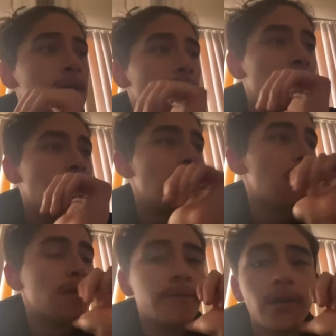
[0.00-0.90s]

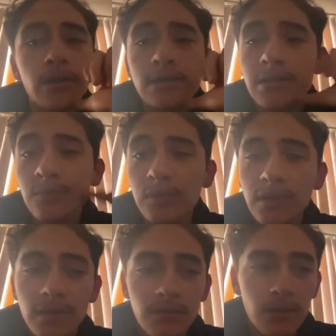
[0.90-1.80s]
I honestly
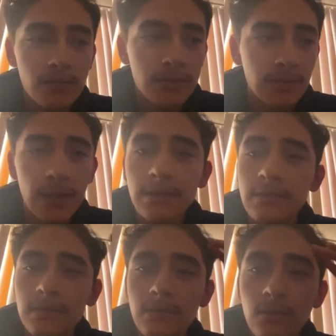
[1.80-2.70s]
believe I was
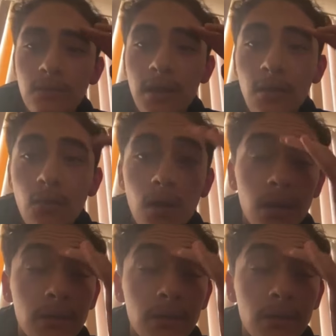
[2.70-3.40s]
enlightened through that walk.